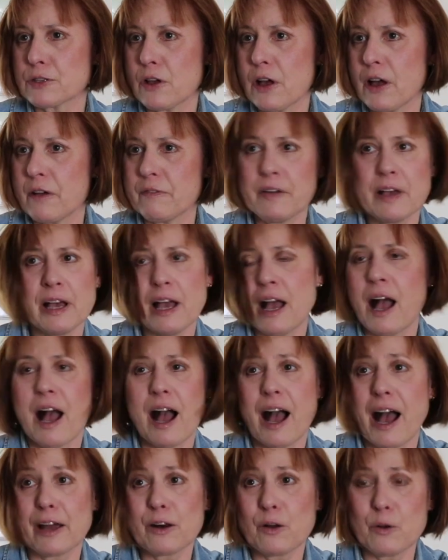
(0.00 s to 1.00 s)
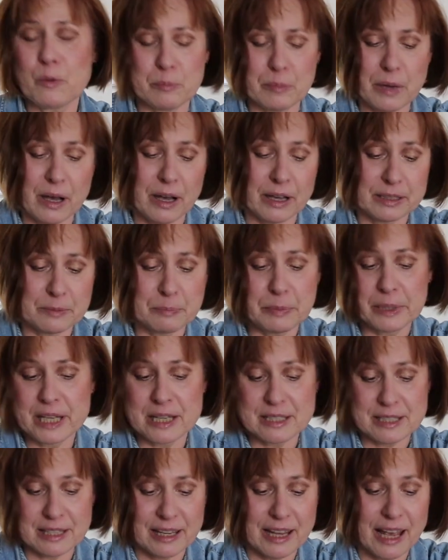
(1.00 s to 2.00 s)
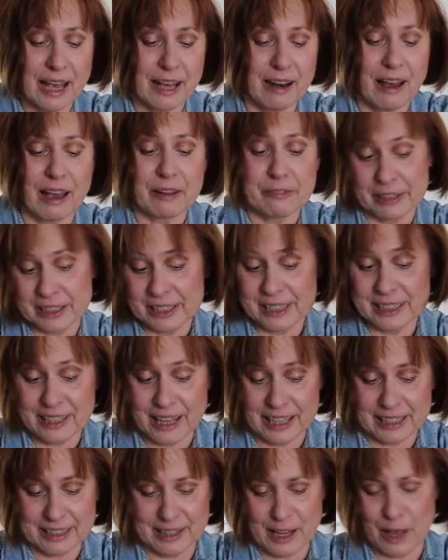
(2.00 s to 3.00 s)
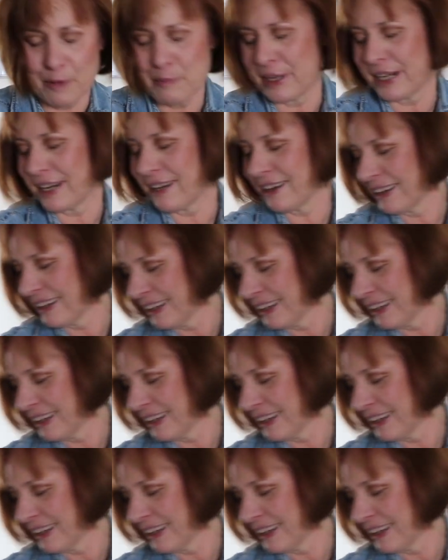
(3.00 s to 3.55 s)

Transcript: off, I don't mind because again, I really like lemon.